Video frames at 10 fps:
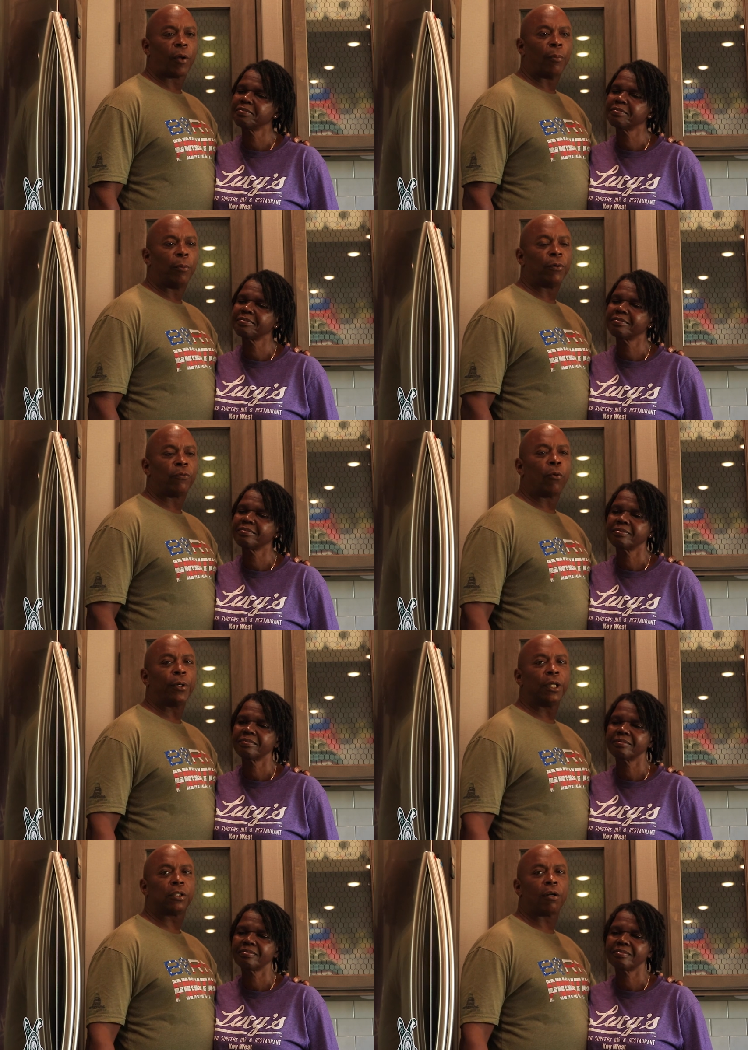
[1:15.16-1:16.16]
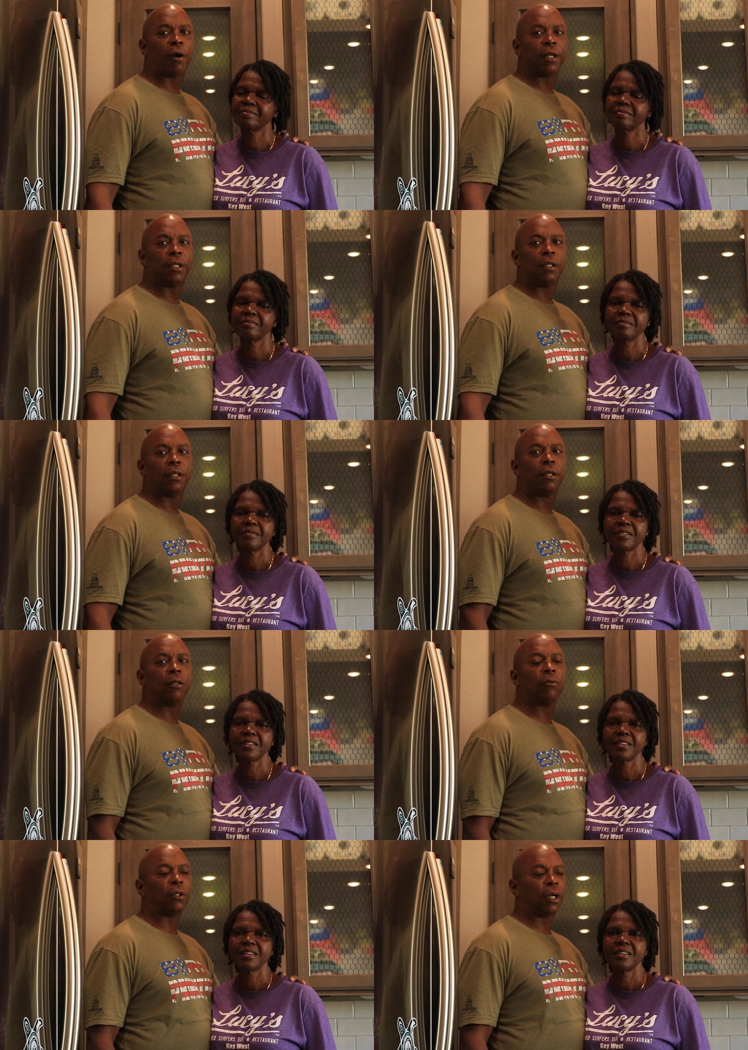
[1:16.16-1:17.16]
Speaker 1: but before we get started,
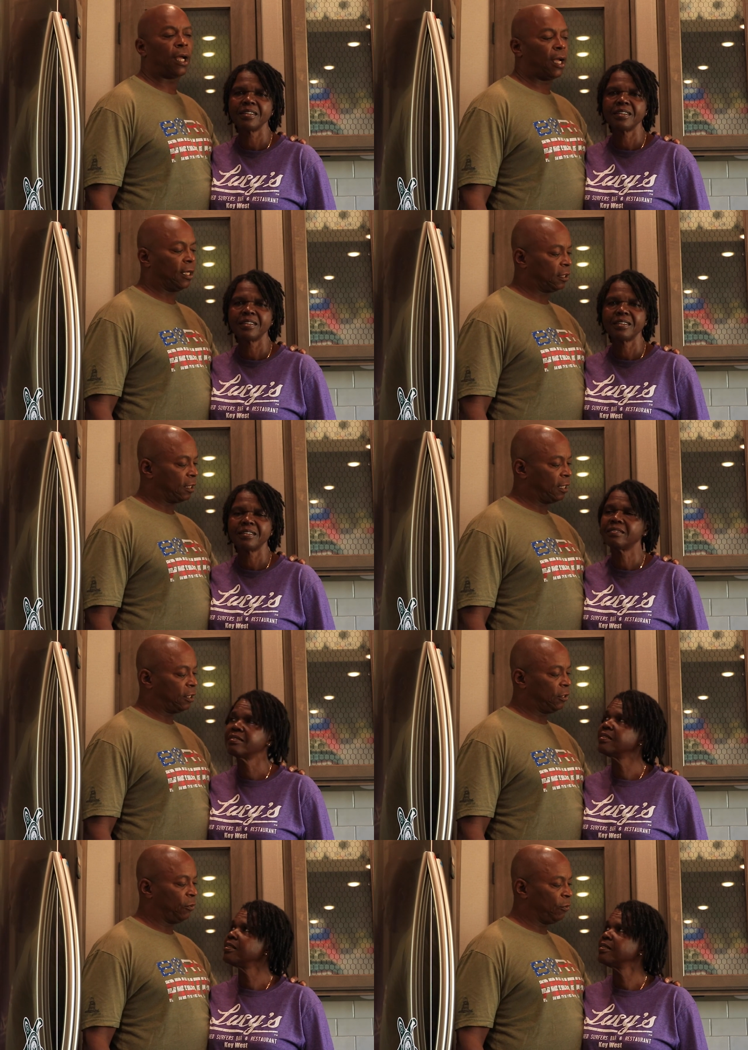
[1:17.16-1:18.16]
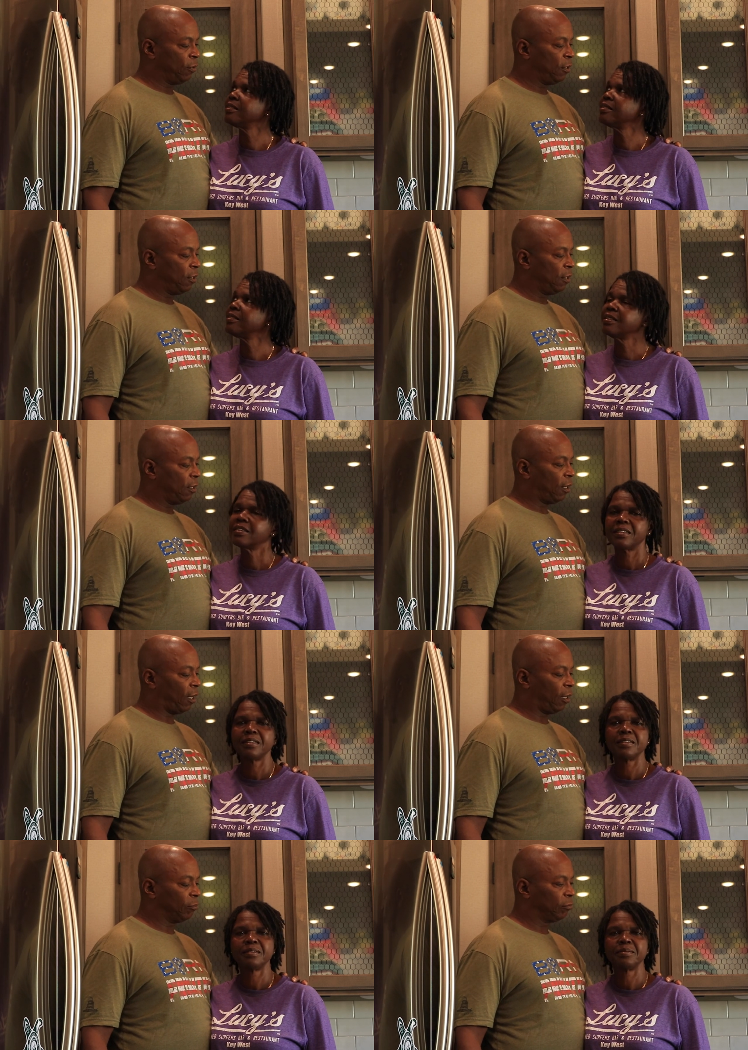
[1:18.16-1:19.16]
we're going to ask that you
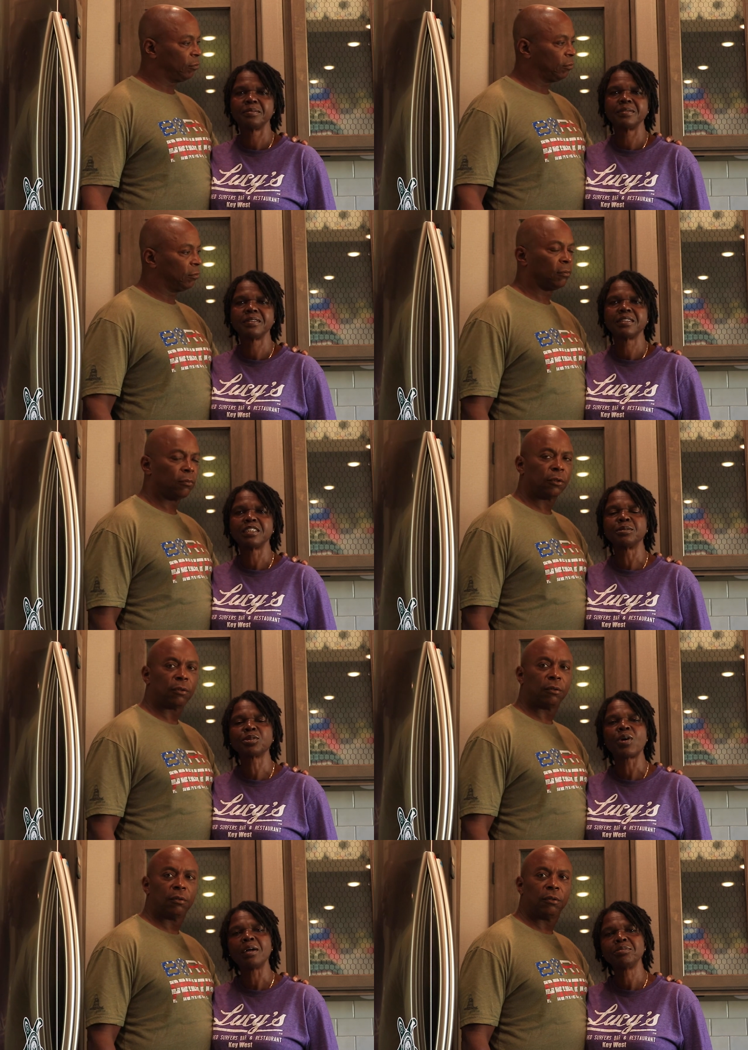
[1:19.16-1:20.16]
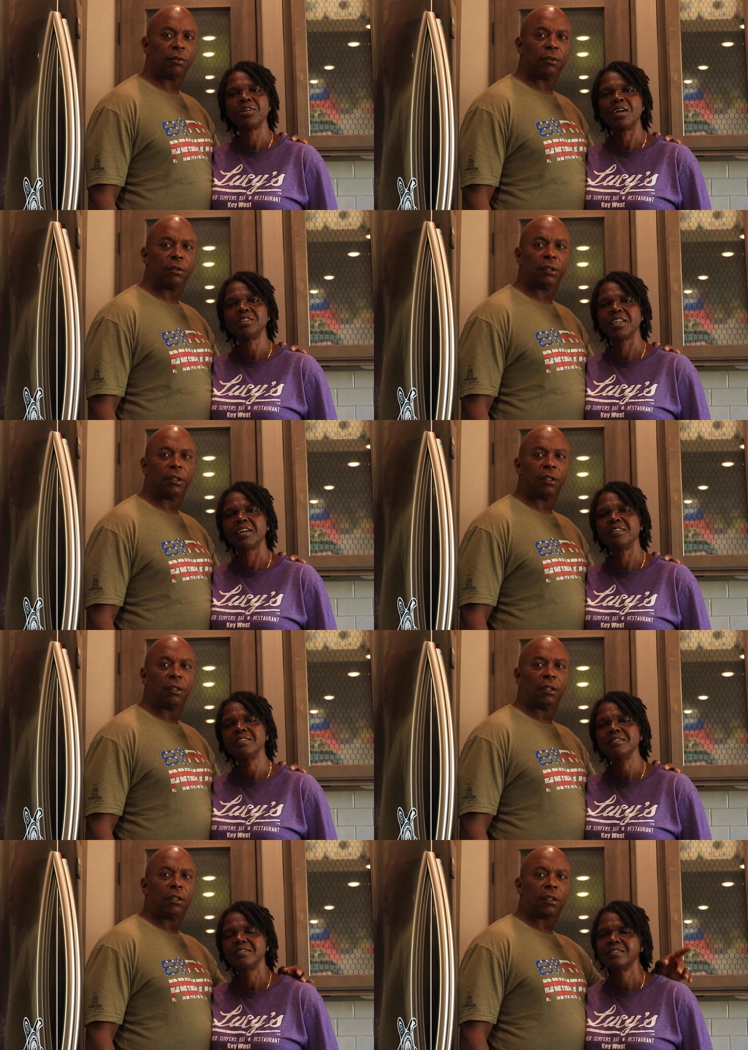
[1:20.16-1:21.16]
um, subscribe
Speaker 2: to our
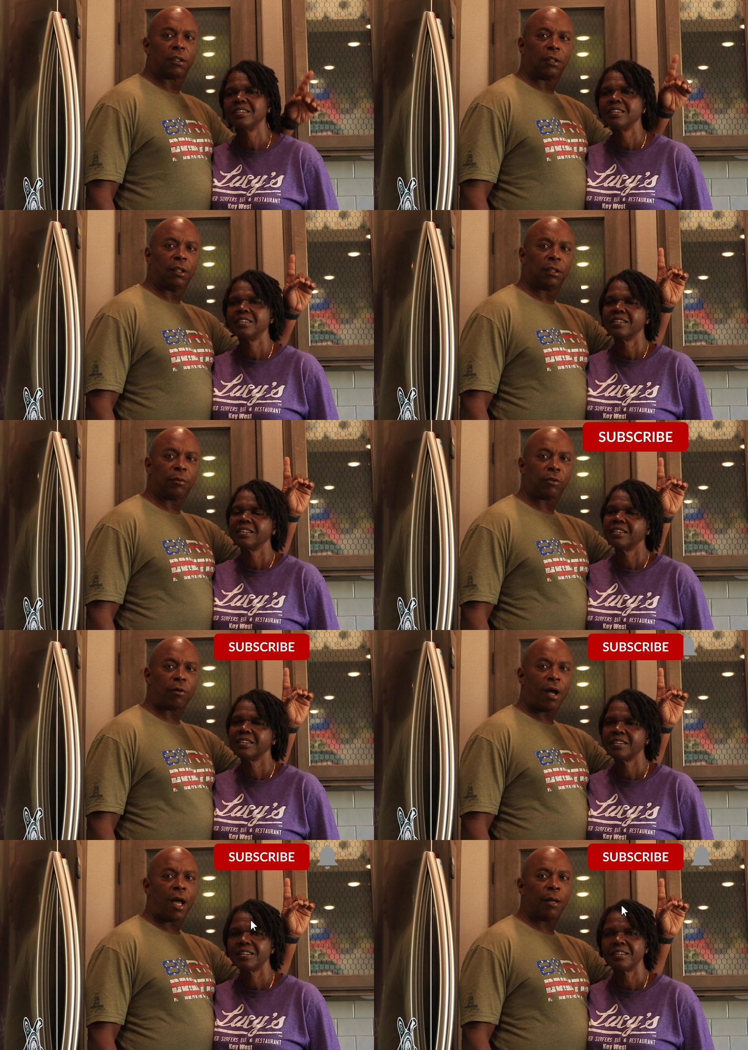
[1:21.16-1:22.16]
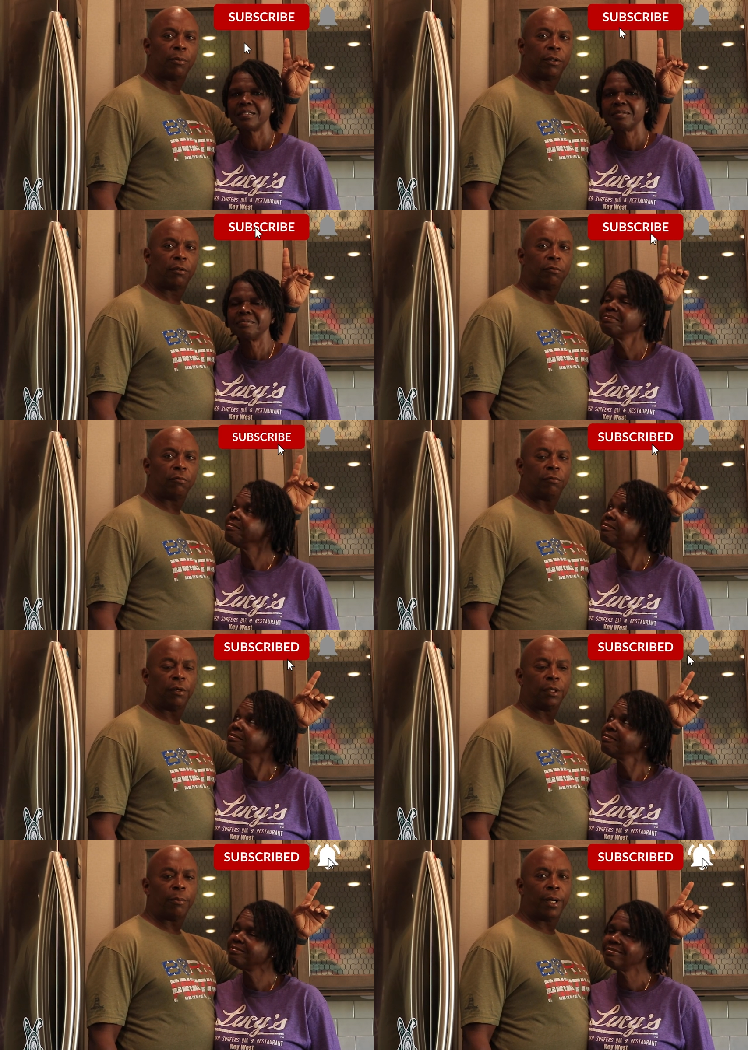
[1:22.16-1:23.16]
channel.
Speaker 1: Click subscribe,
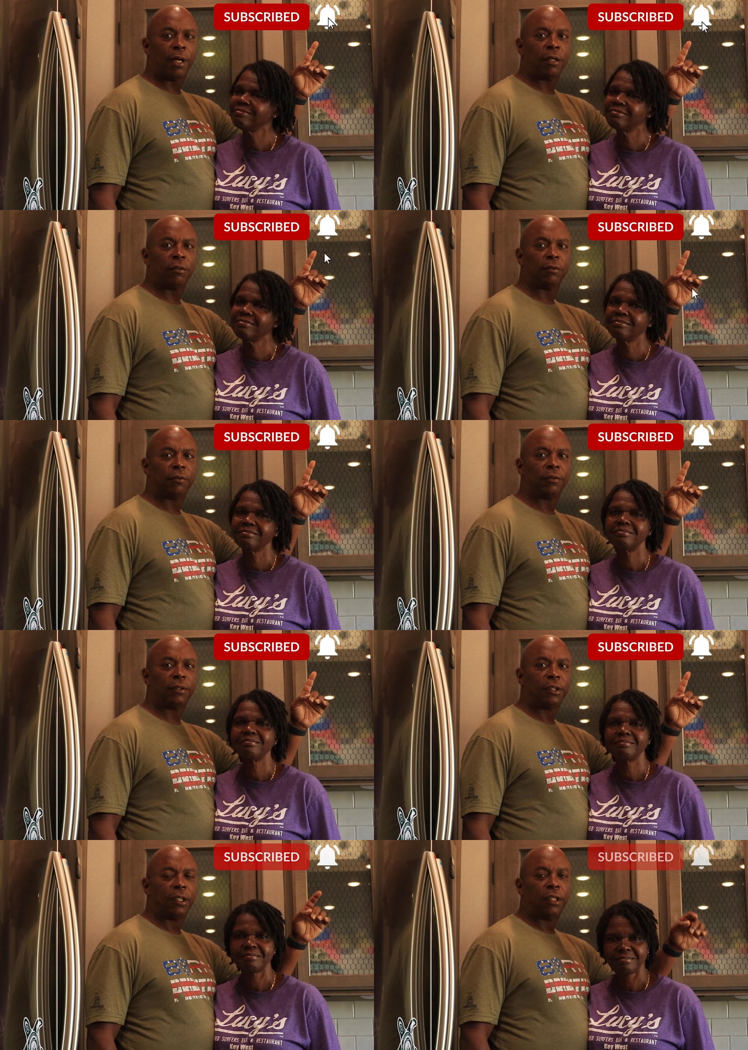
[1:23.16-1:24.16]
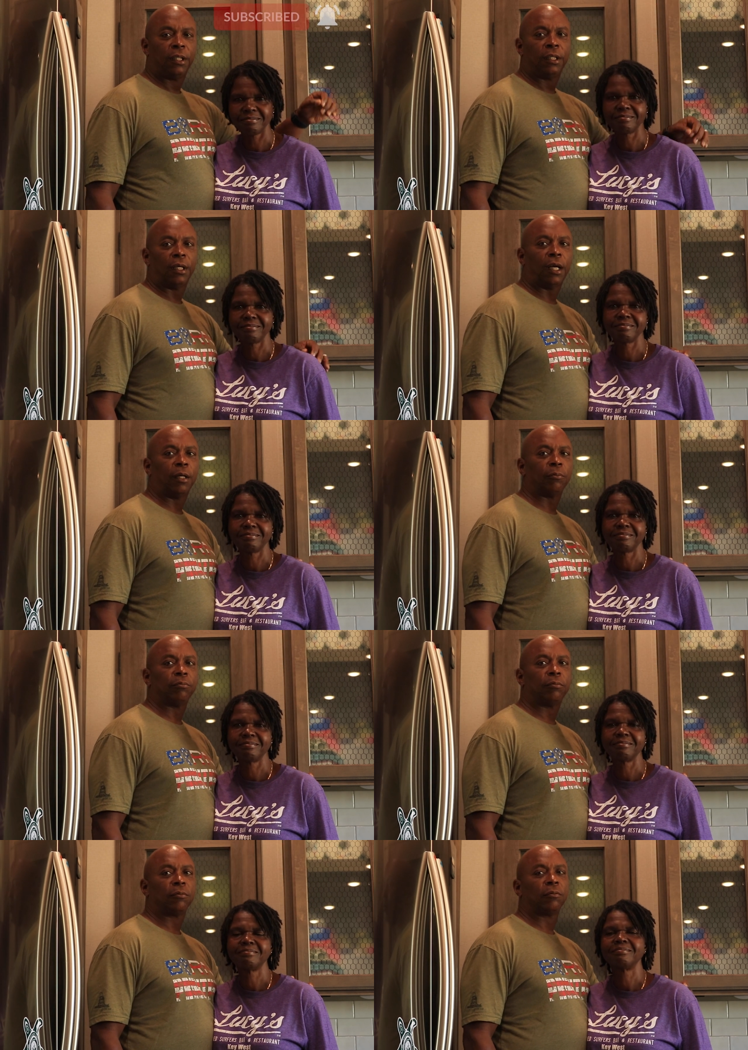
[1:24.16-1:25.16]
ring the bell.
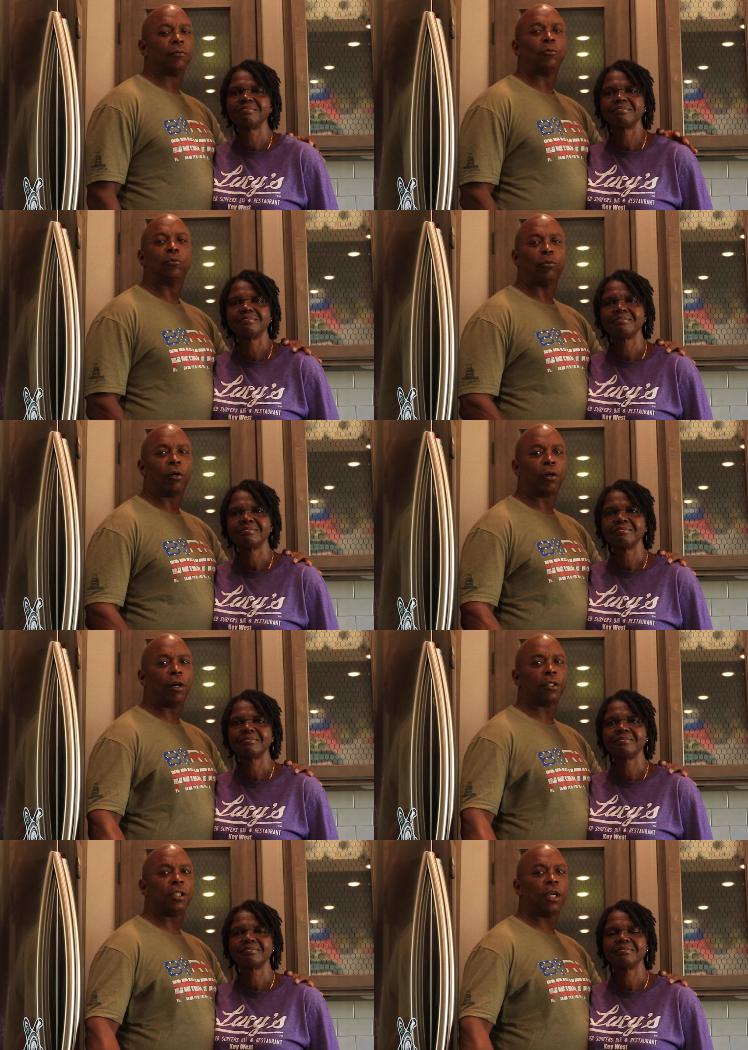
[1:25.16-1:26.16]
Um, won't cost you